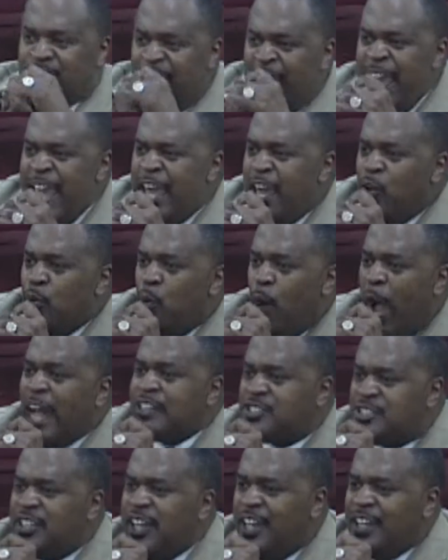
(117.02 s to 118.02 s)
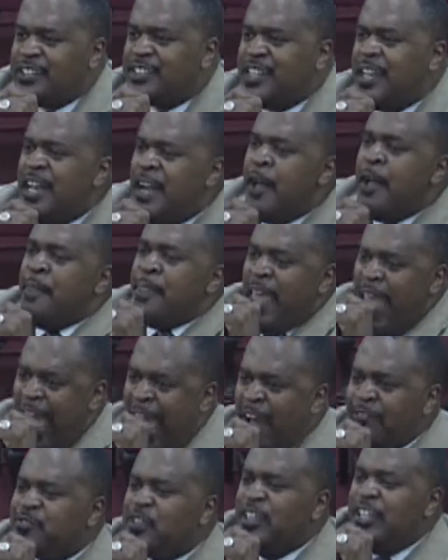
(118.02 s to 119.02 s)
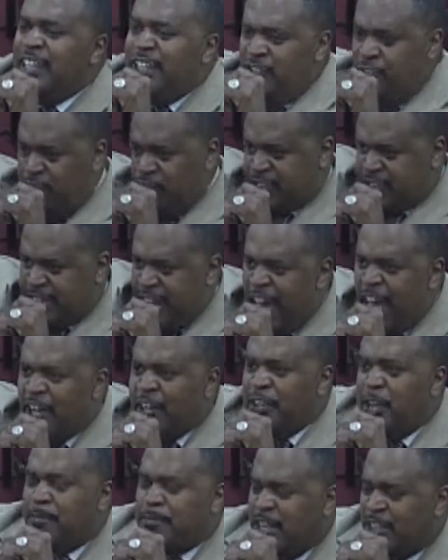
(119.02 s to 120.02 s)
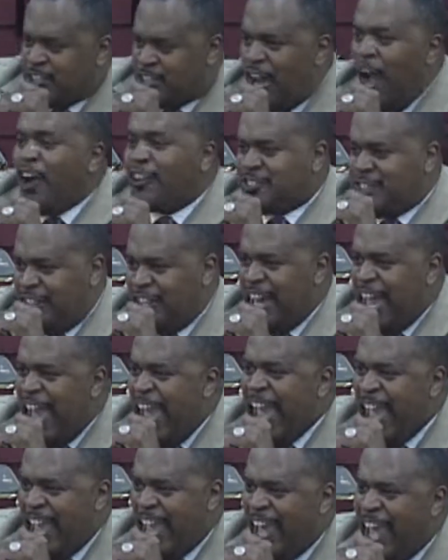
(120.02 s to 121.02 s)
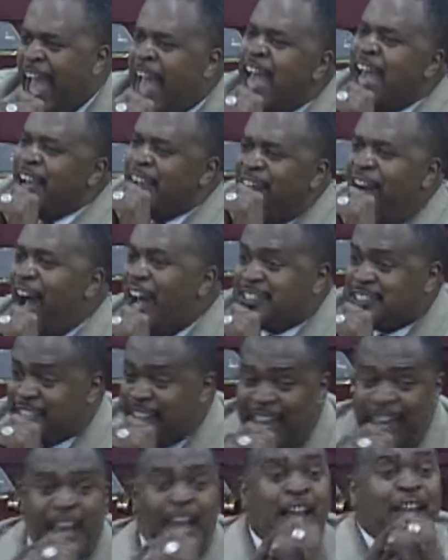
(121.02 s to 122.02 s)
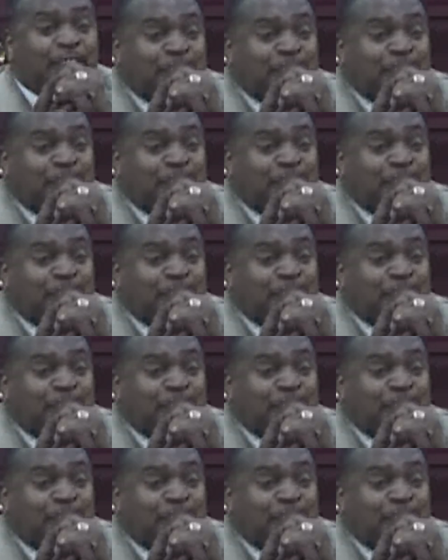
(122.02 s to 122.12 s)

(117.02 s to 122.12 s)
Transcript: Then watch this. After you tell them to talk to the hand, God said,